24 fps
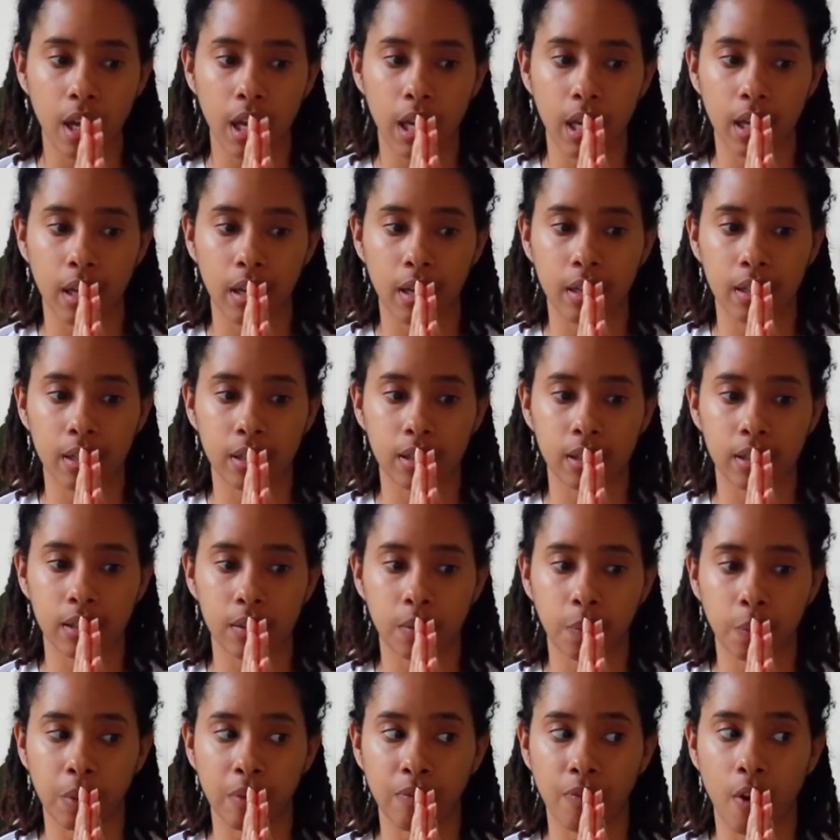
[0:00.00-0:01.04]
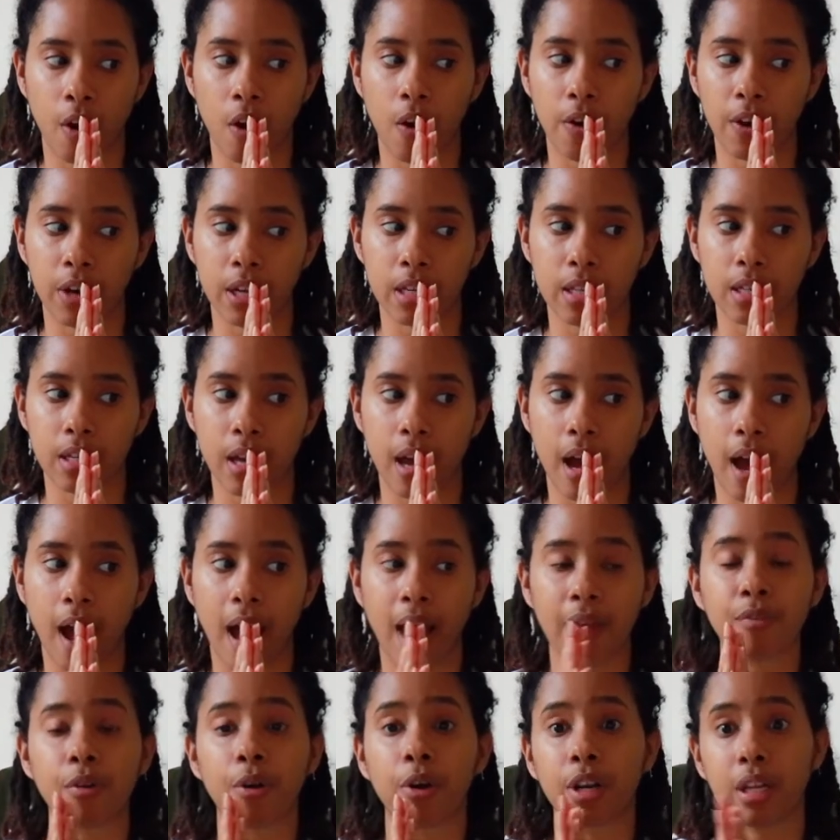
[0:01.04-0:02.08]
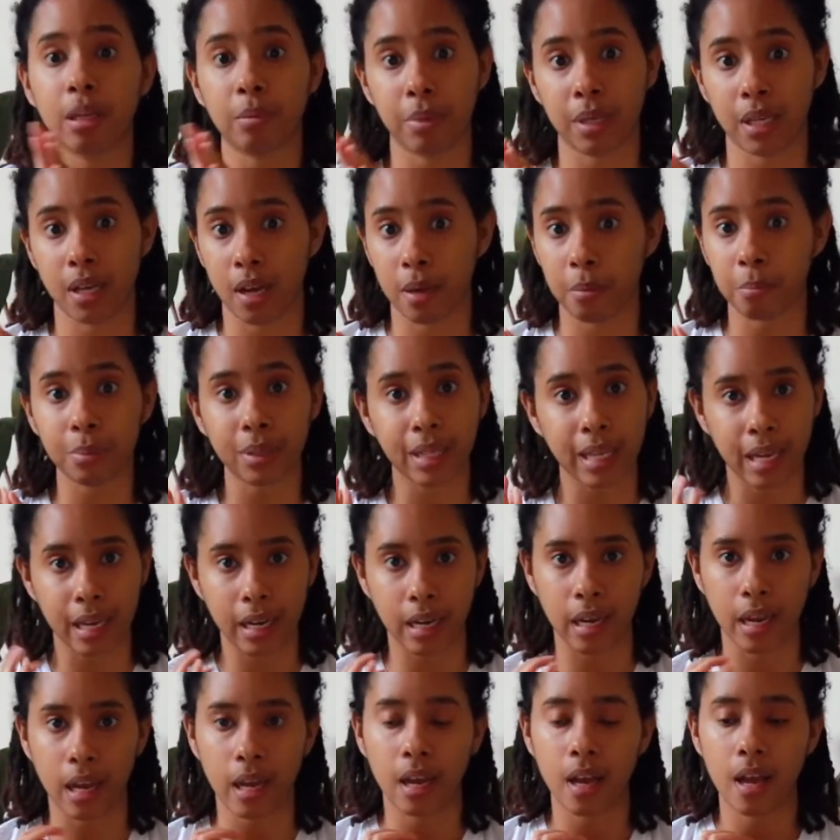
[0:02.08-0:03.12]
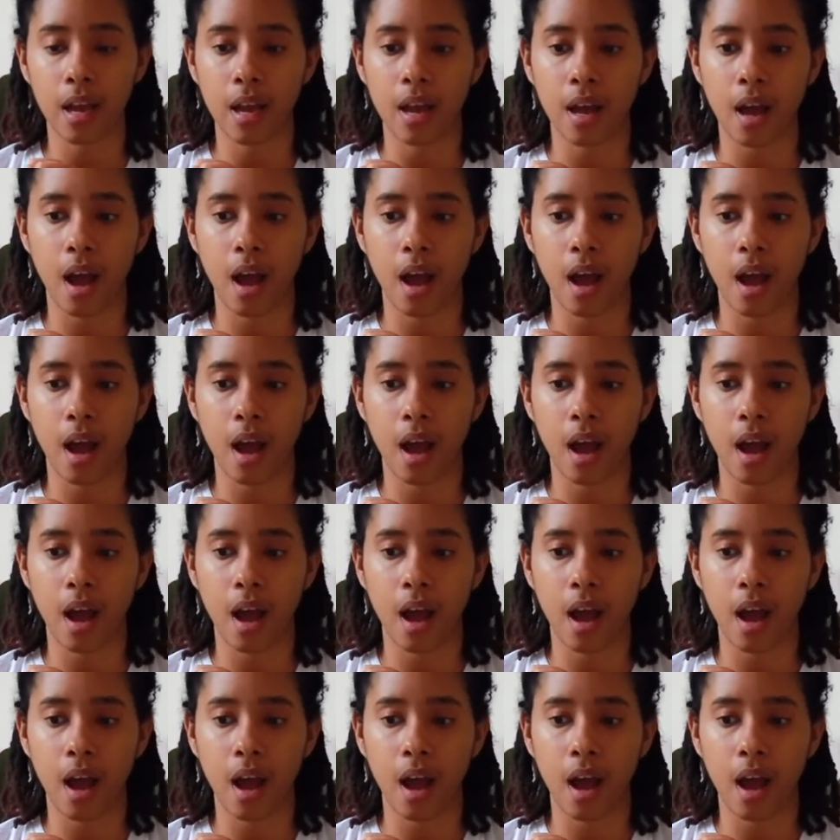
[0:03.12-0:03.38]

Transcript: and I've already begun planning.